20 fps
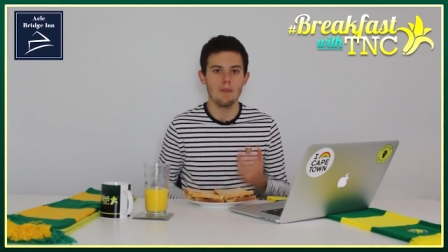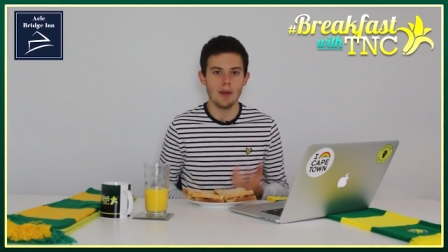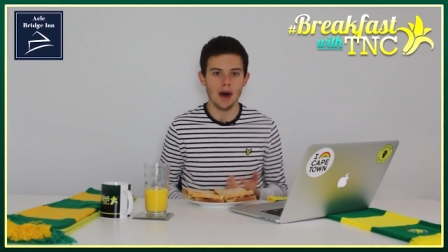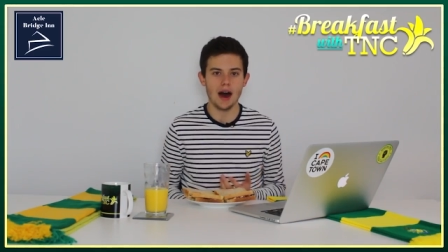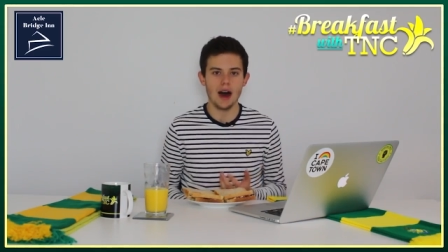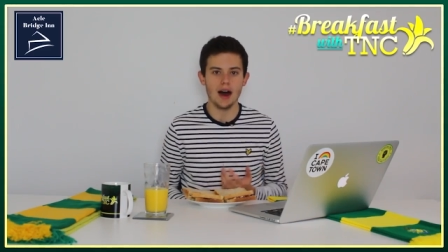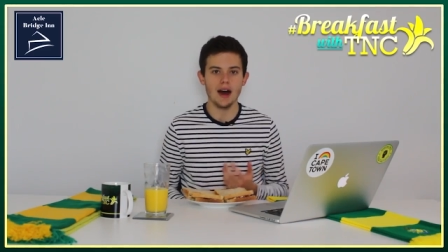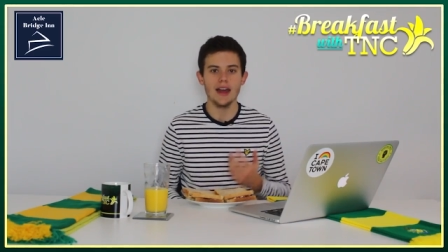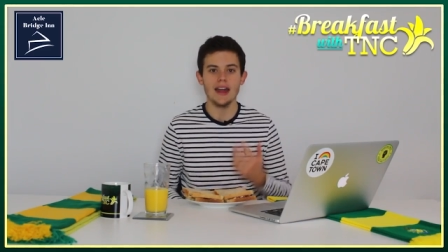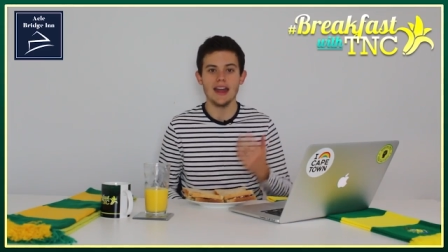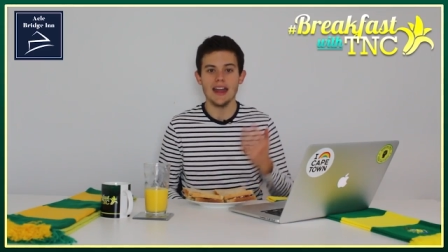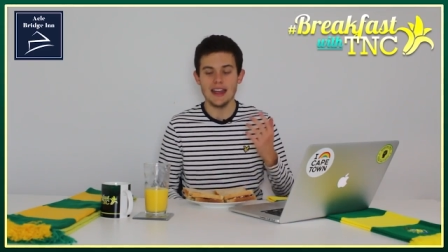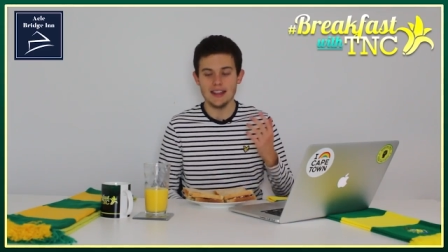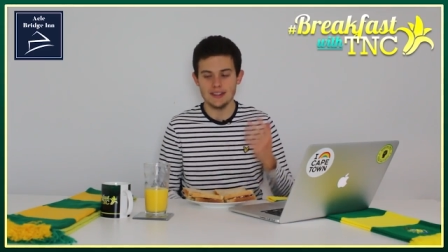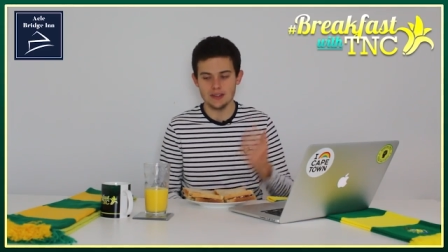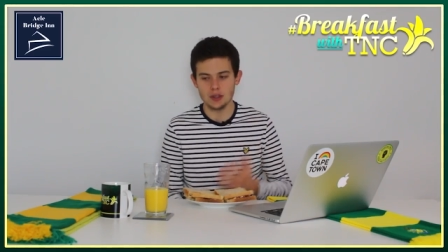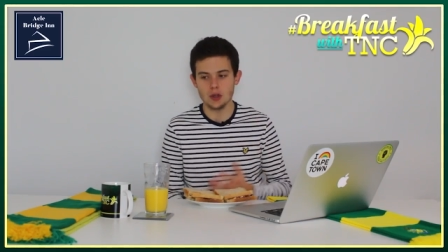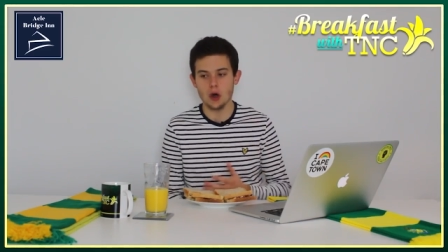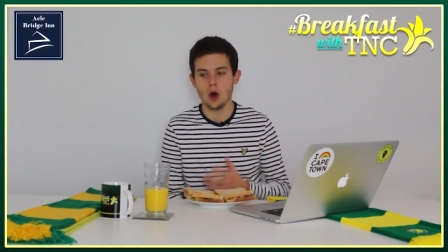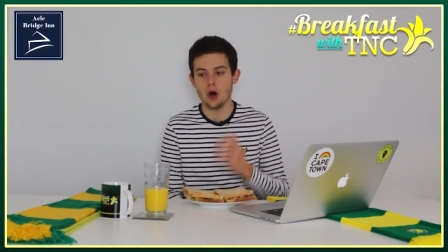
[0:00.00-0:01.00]
but
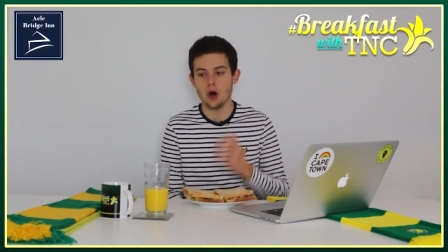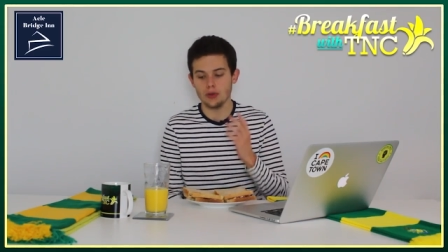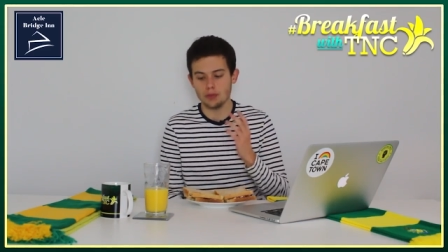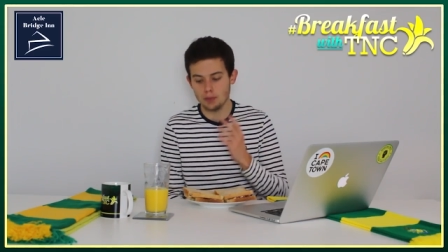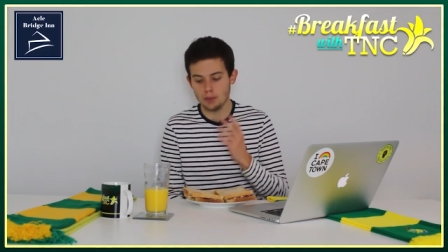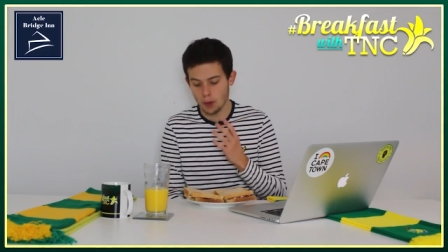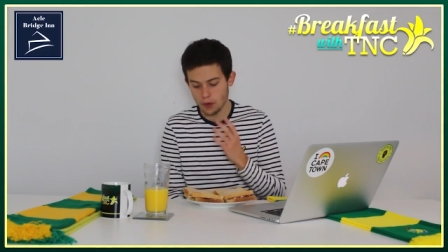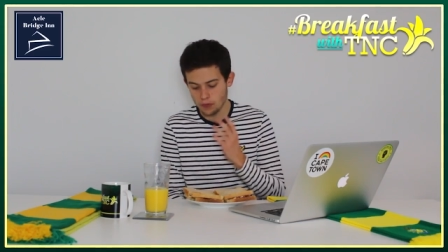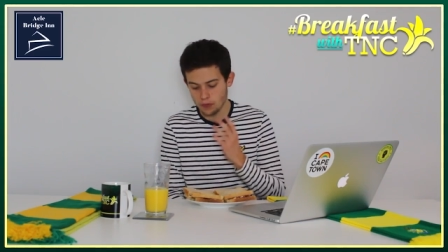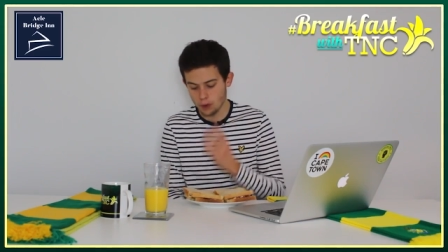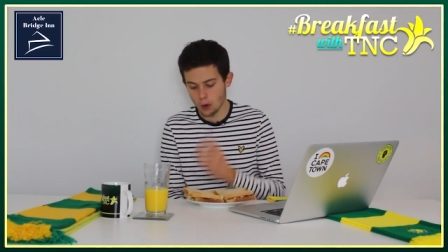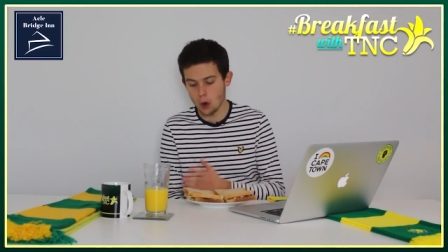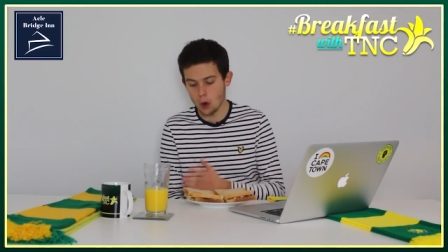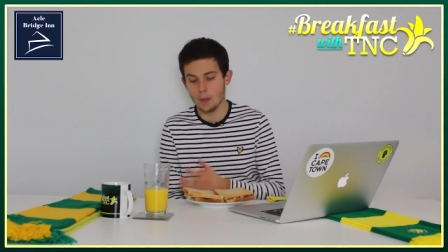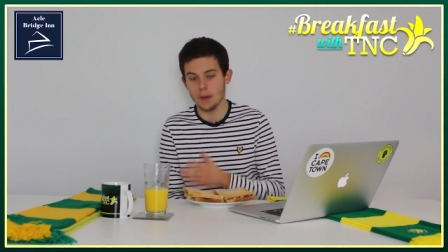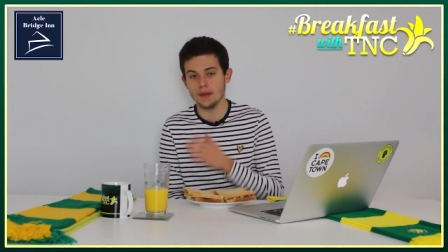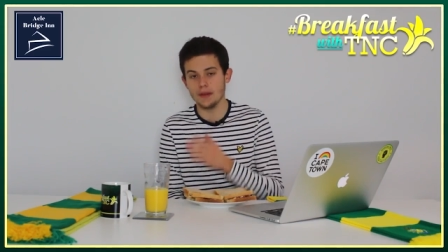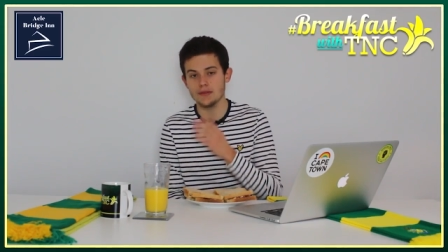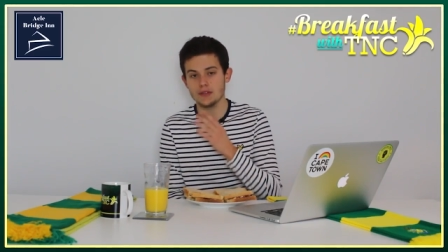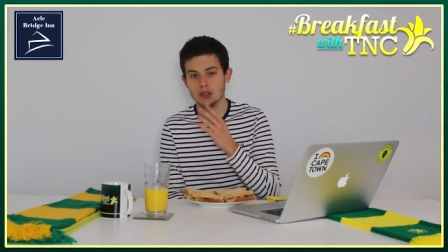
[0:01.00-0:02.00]
he's not
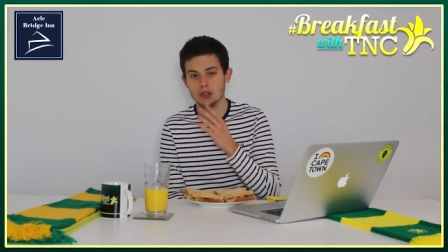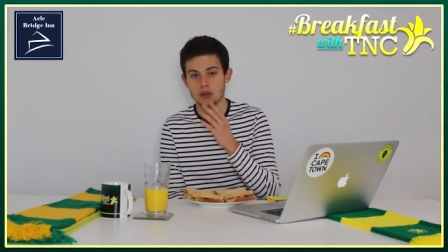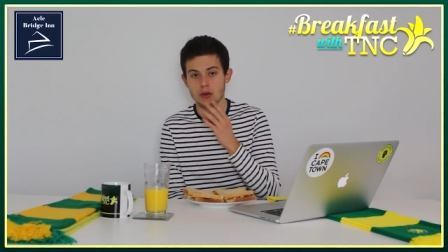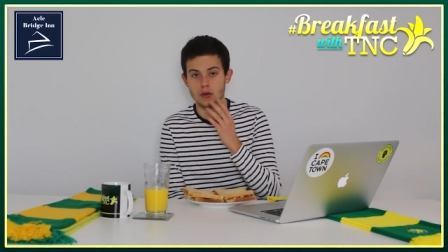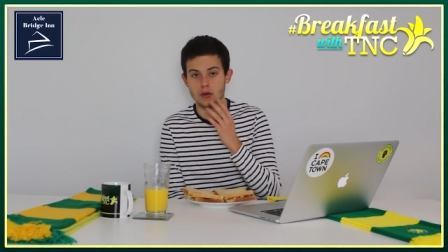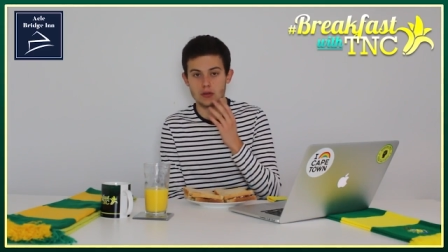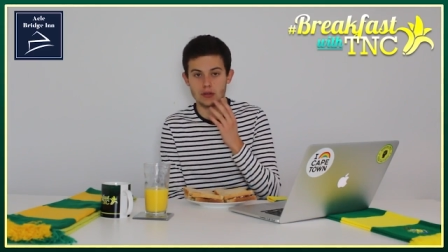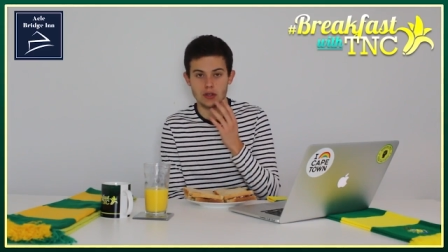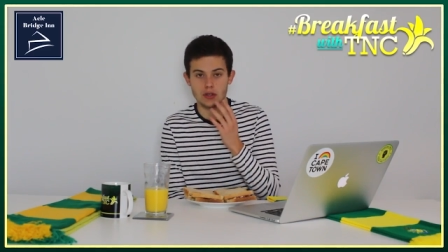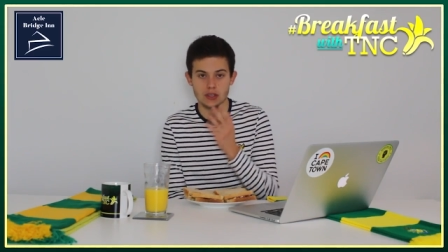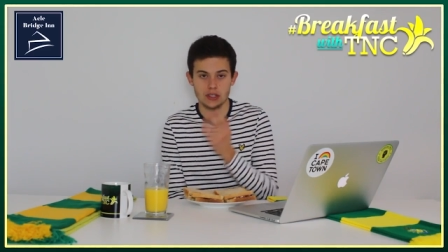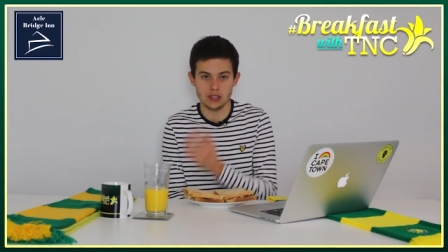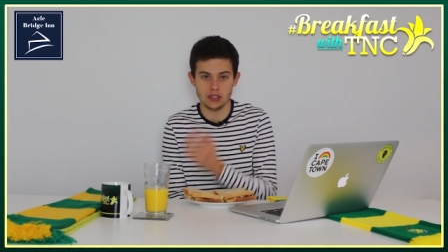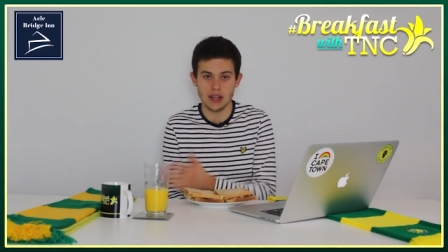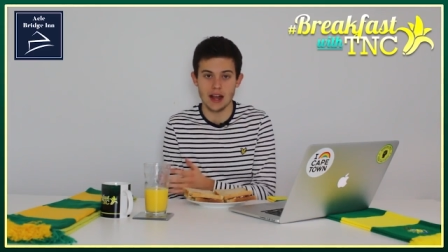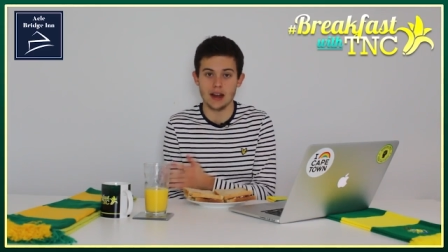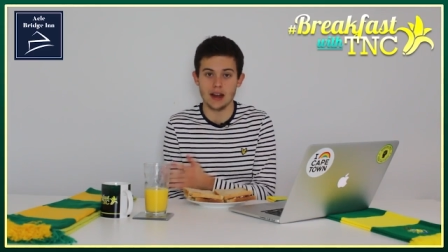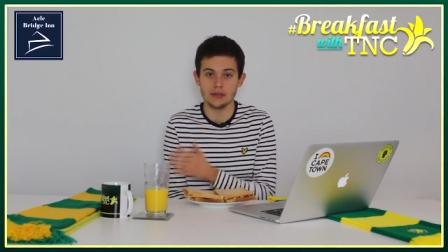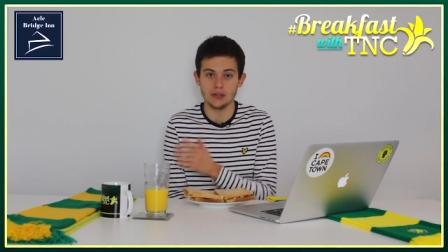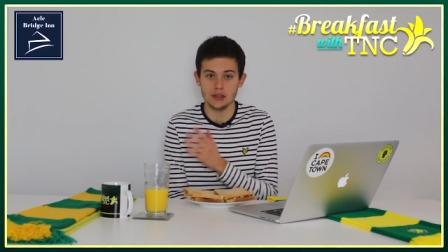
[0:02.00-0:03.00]
performing to the
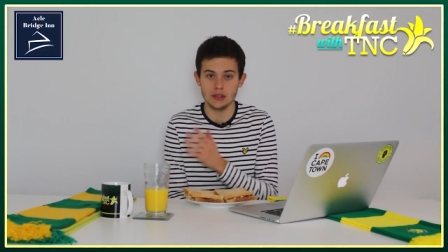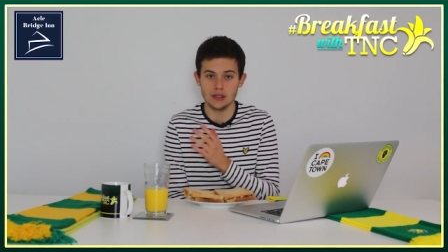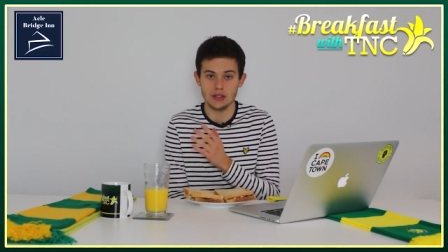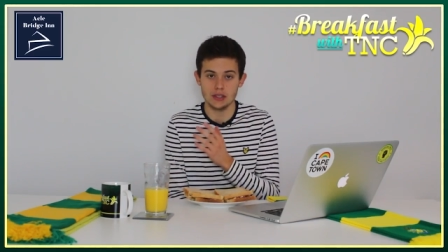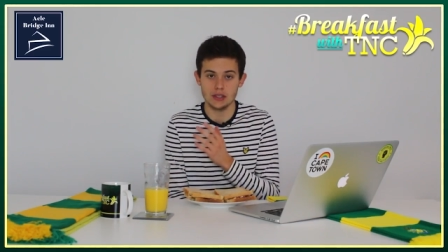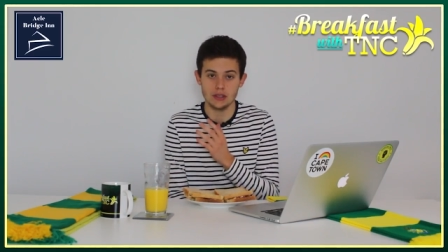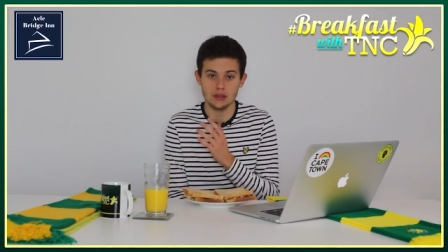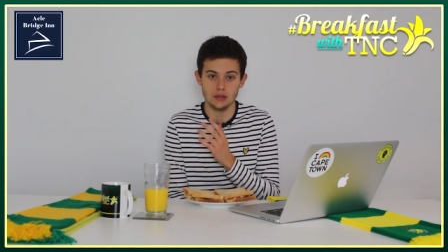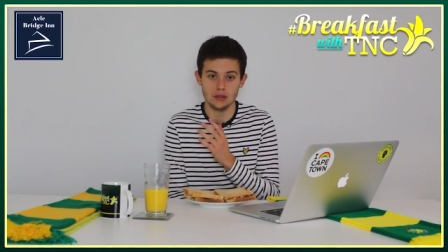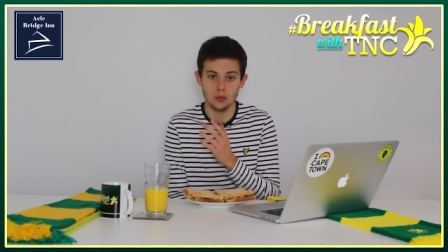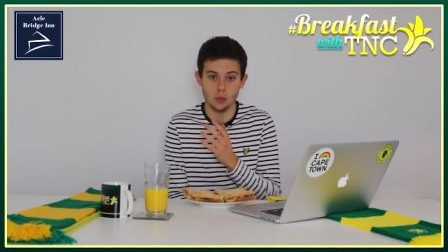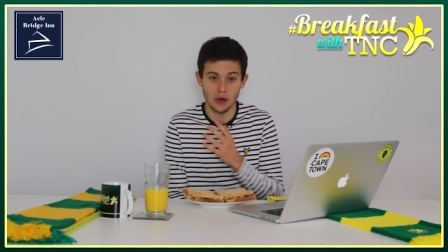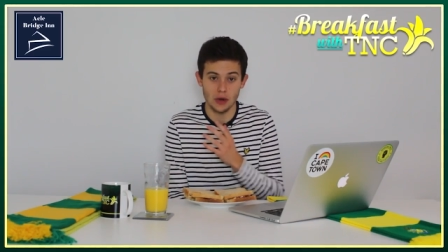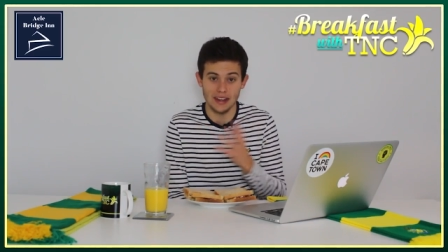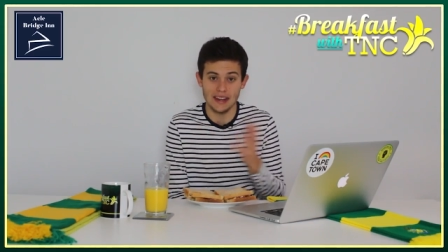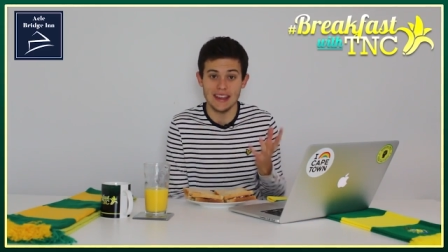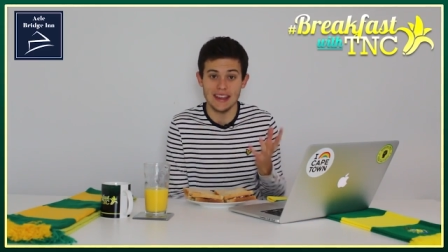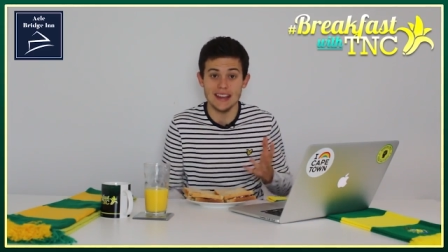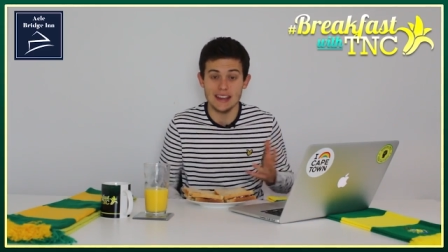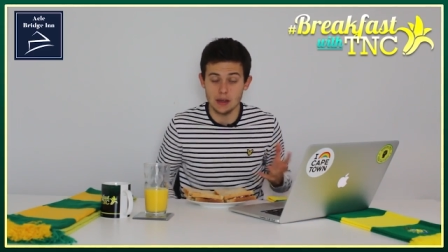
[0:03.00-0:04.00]
standards
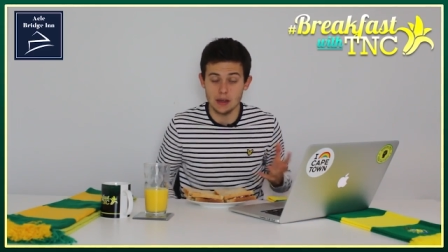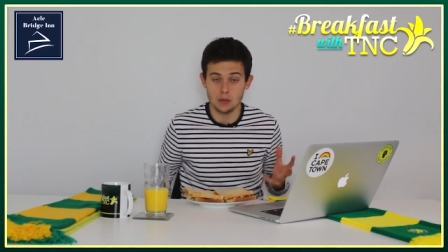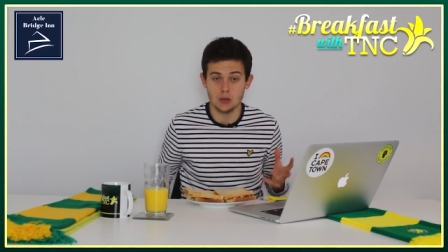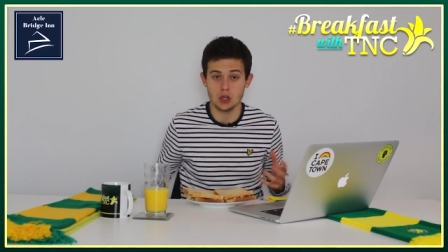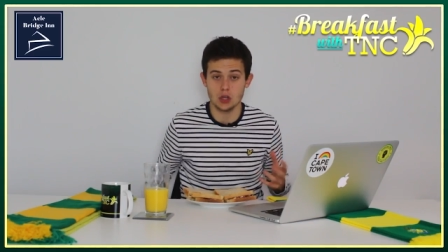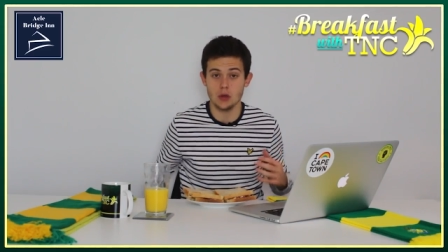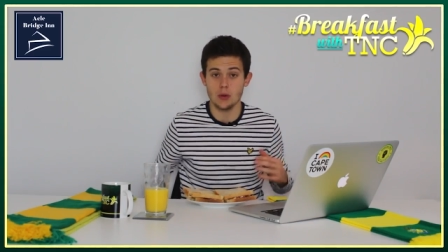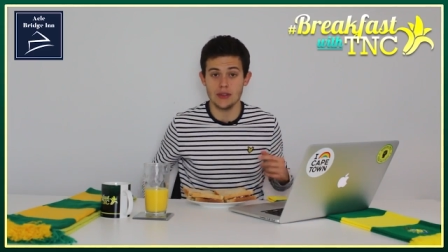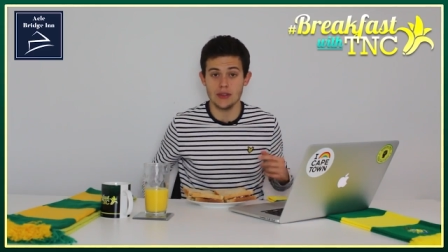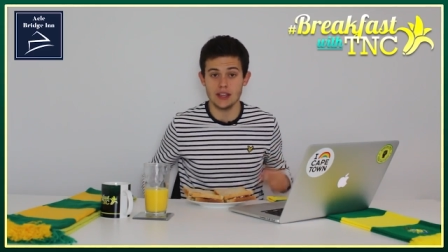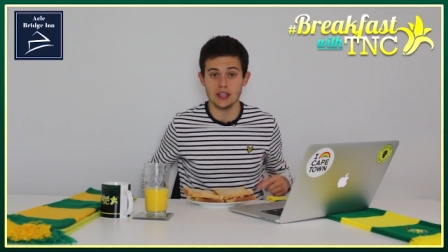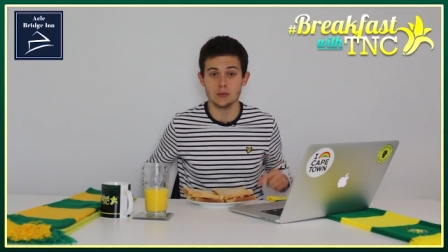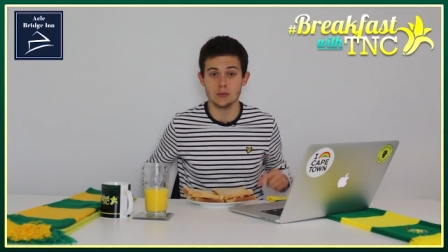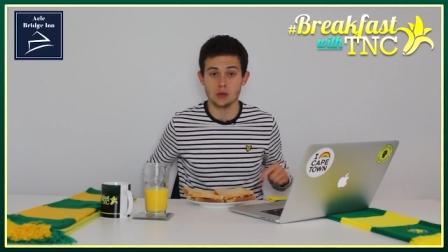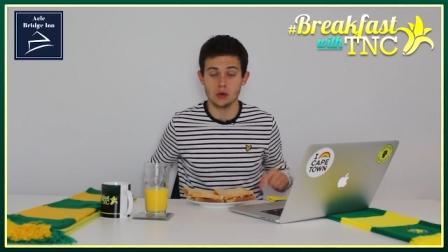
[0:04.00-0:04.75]
we need him to at this